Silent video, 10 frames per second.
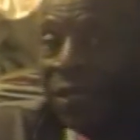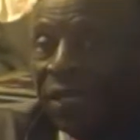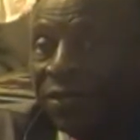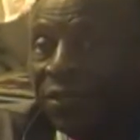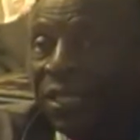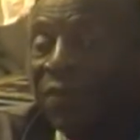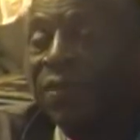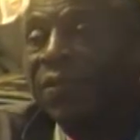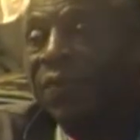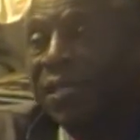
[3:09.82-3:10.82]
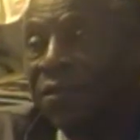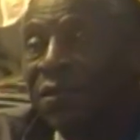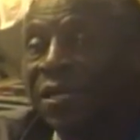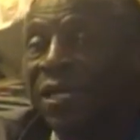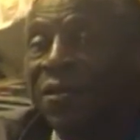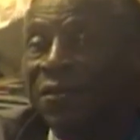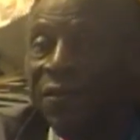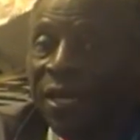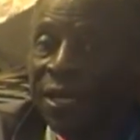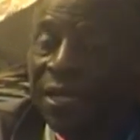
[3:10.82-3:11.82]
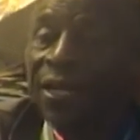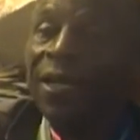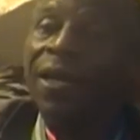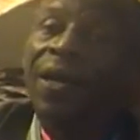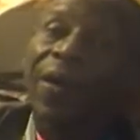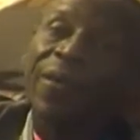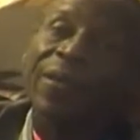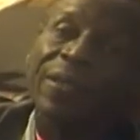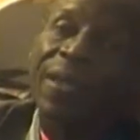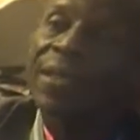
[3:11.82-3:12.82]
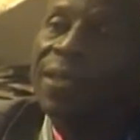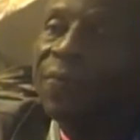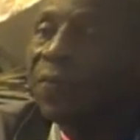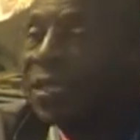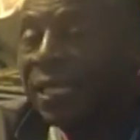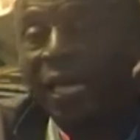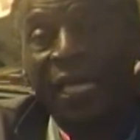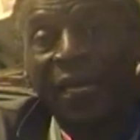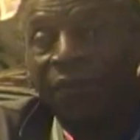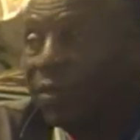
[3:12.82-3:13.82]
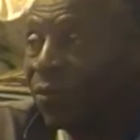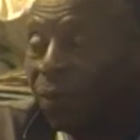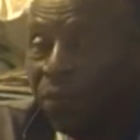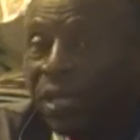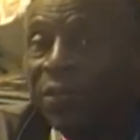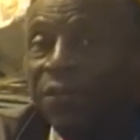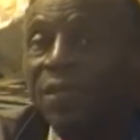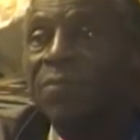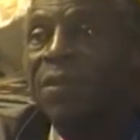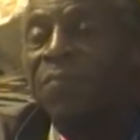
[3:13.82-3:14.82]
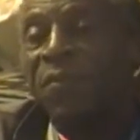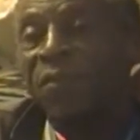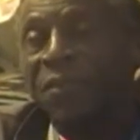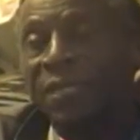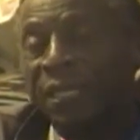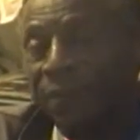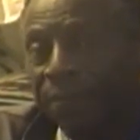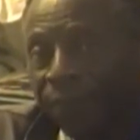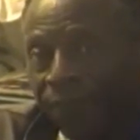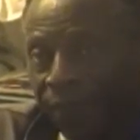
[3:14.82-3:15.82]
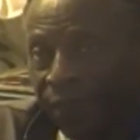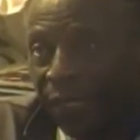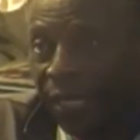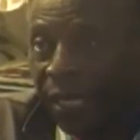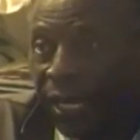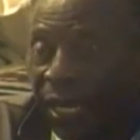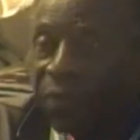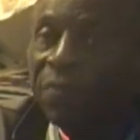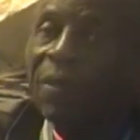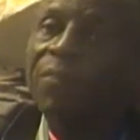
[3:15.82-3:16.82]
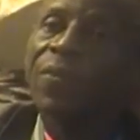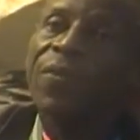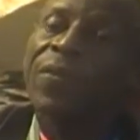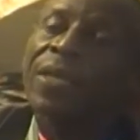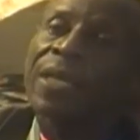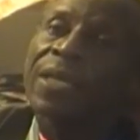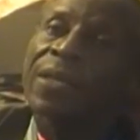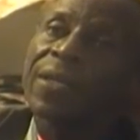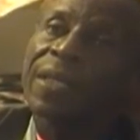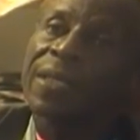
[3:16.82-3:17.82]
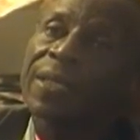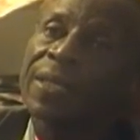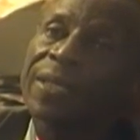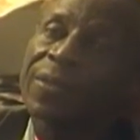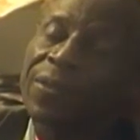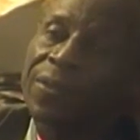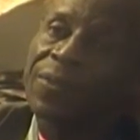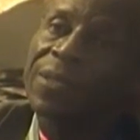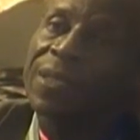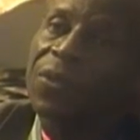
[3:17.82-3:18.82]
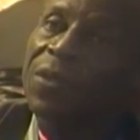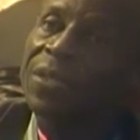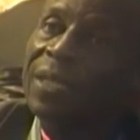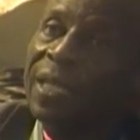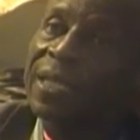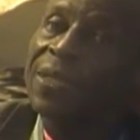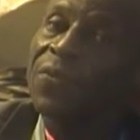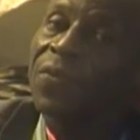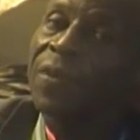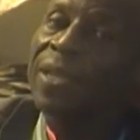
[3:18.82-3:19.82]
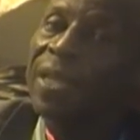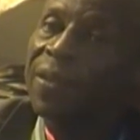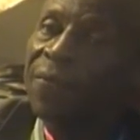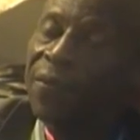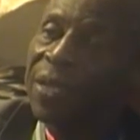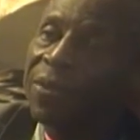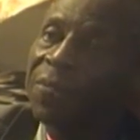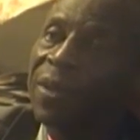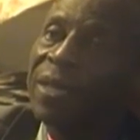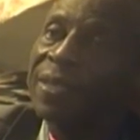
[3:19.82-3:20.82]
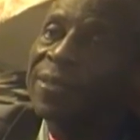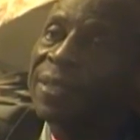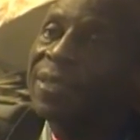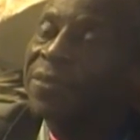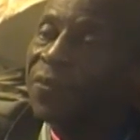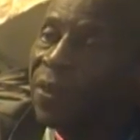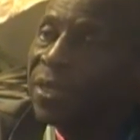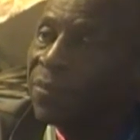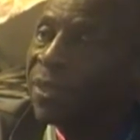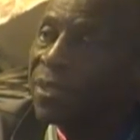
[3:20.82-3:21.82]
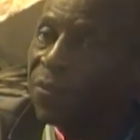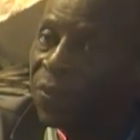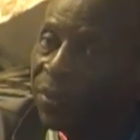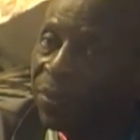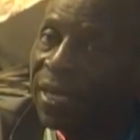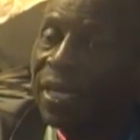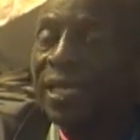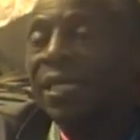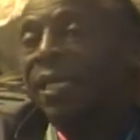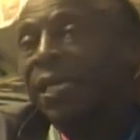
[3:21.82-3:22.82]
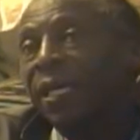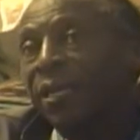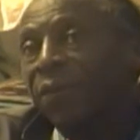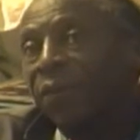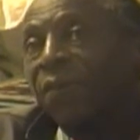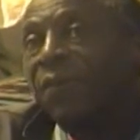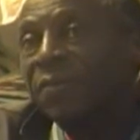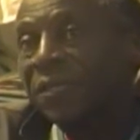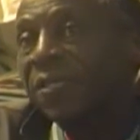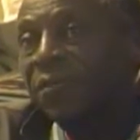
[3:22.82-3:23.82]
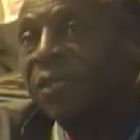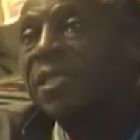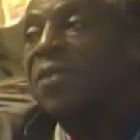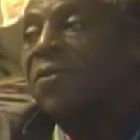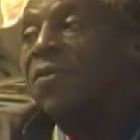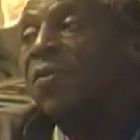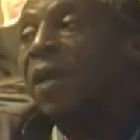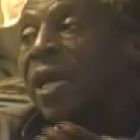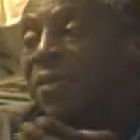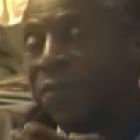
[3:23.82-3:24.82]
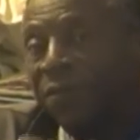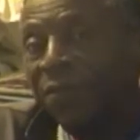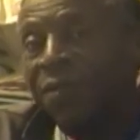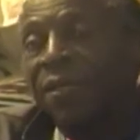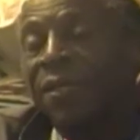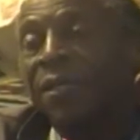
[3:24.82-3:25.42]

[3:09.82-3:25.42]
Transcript: us. So even if I didn't understand or I thought different, I always obeyed what my parents said. I remember some situation, that is when I finished my 6th grade, because in Guatemala, you go from 6th grade, then you go to high school.